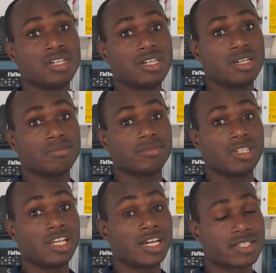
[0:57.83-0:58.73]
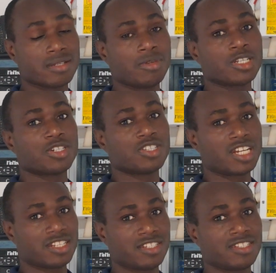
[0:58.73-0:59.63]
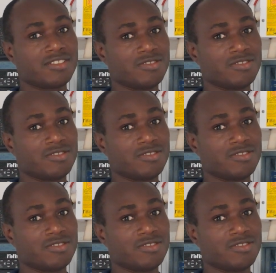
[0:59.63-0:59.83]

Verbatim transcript: um, lead acid batteries at this